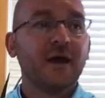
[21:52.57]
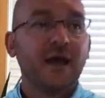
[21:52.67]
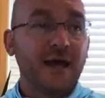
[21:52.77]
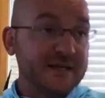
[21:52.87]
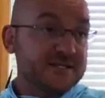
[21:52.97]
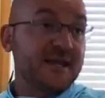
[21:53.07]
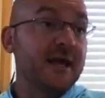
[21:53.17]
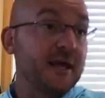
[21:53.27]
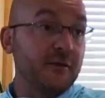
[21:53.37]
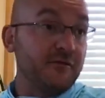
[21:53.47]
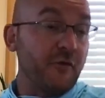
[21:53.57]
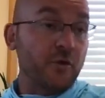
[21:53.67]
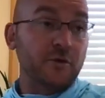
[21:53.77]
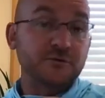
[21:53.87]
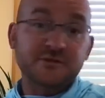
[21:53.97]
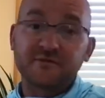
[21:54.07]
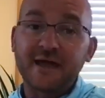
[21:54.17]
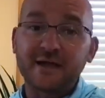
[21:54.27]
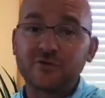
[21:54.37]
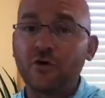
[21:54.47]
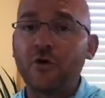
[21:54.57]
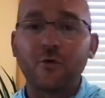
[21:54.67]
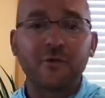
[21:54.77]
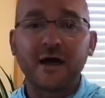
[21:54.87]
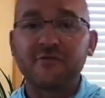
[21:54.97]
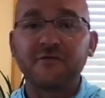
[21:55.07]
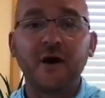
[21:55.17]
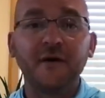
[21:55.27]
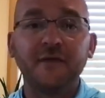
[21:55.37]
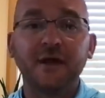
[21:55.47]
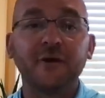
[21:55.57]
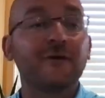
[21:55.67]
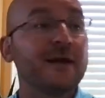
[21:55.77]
and it's taking photos of that doe or that fawn there,